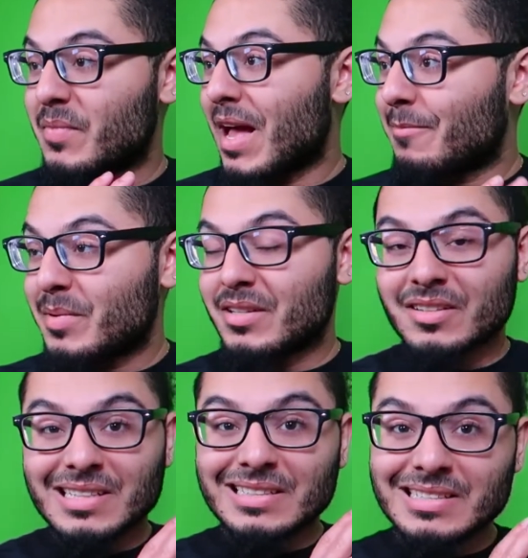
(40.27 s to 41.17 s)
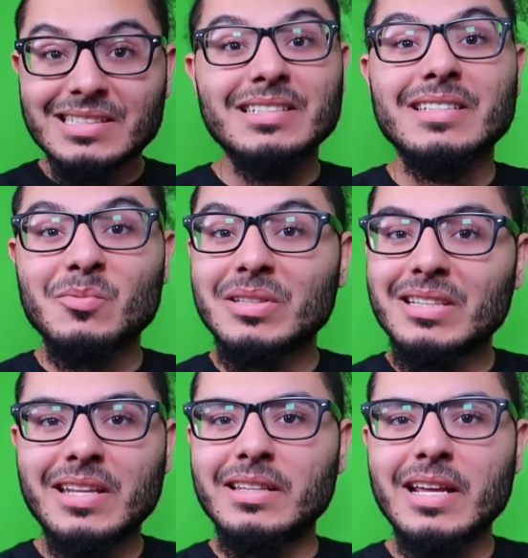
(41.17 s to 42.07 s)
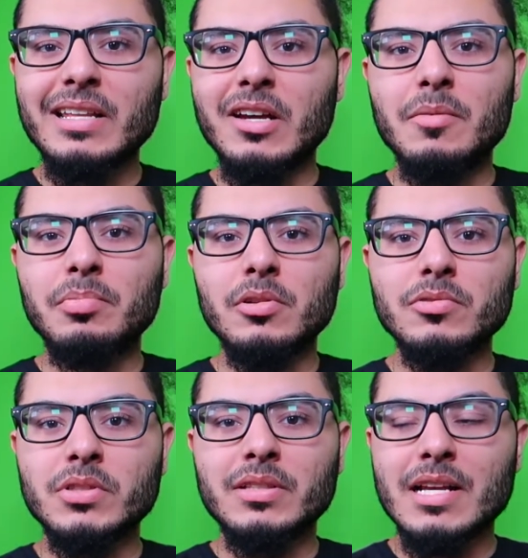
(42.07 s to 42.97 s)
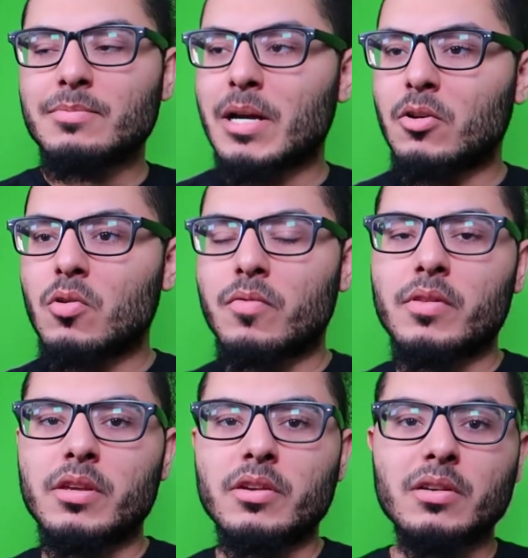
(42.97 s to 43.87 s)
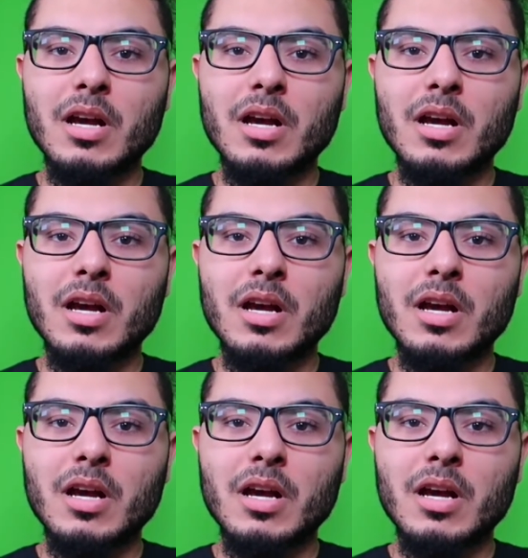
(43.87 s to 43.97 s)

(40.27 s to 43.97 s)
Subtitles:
I've been consistent with the daily uploads. That's my goal for the year.